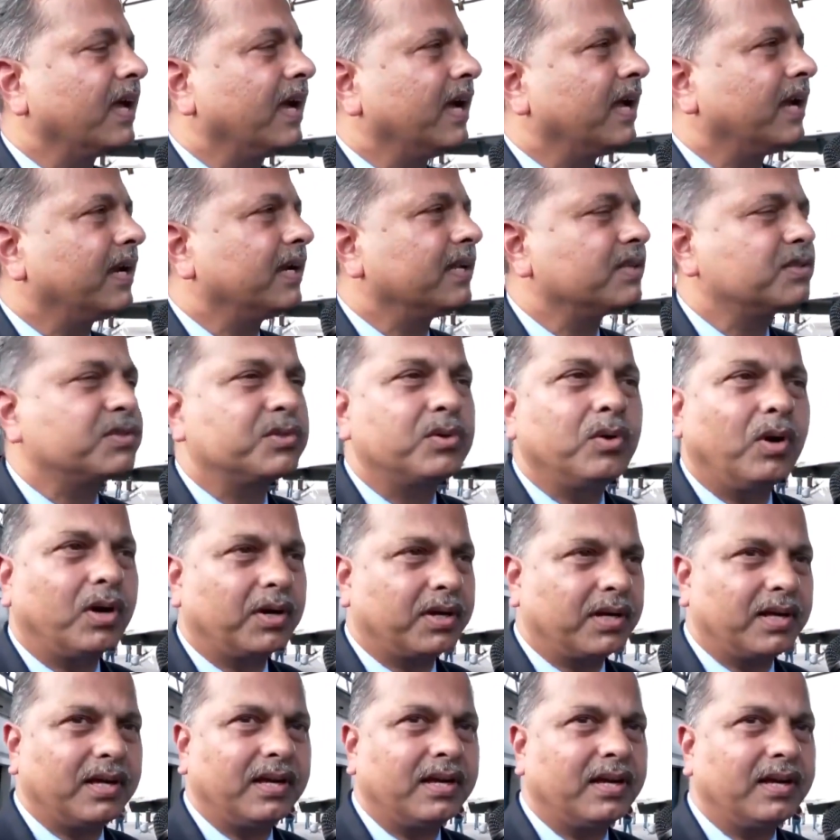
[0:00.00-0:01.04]
and it's
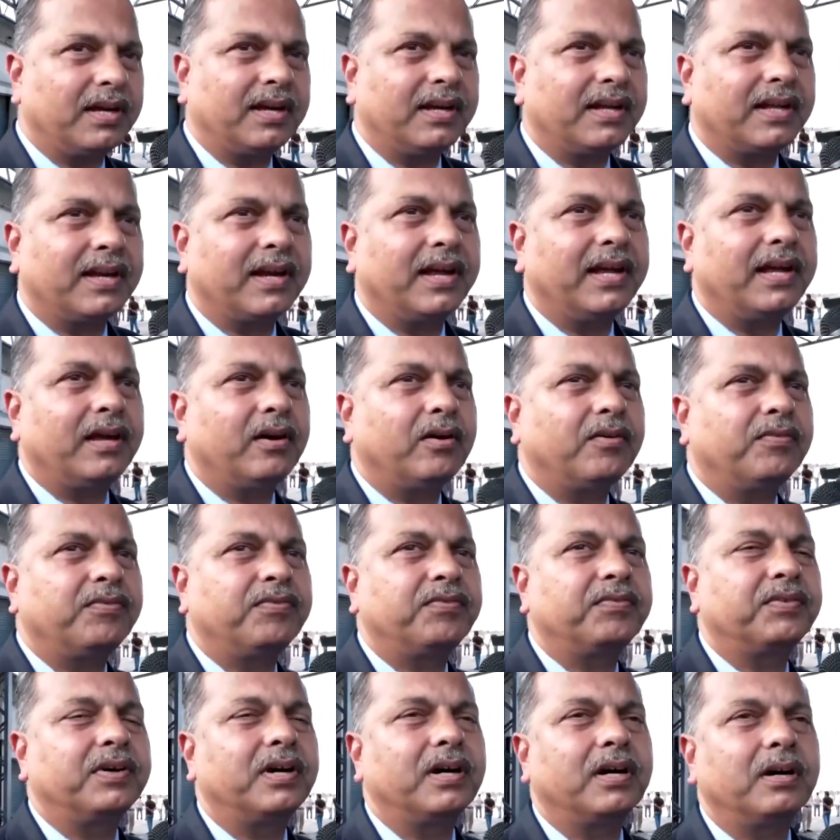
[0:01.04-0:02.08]
got uh, an array of
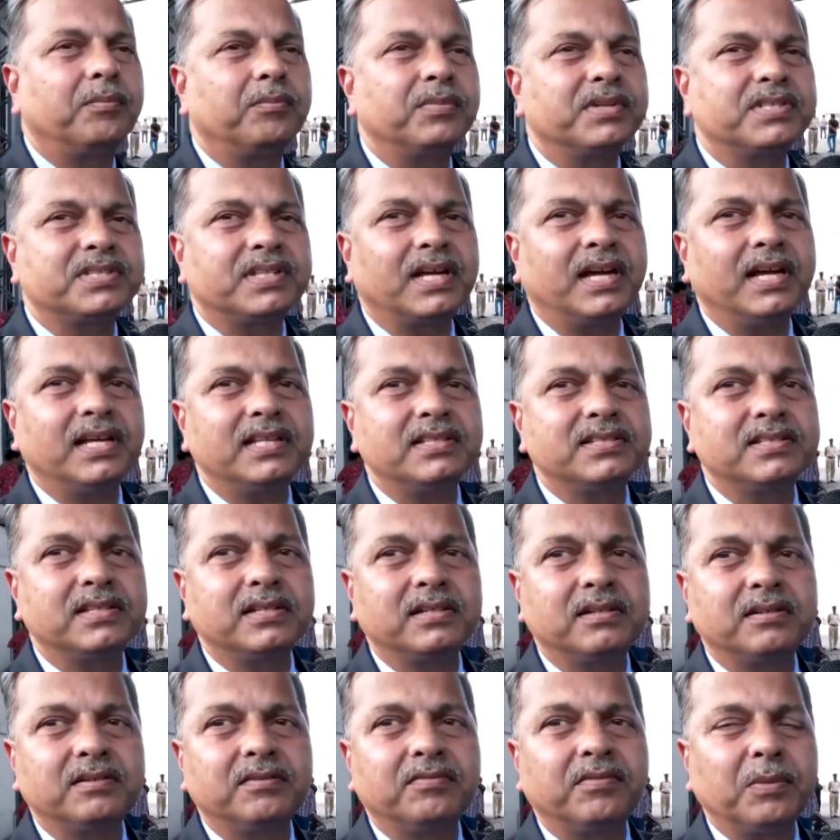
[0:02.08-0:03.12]
uh, missiles
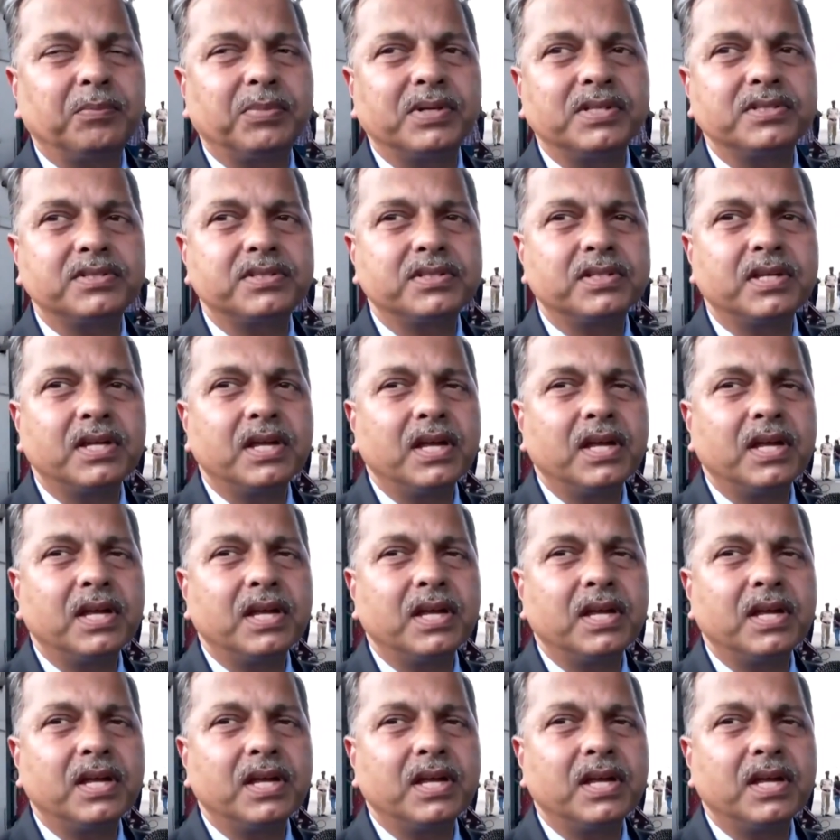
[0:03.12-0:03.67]
and weapons.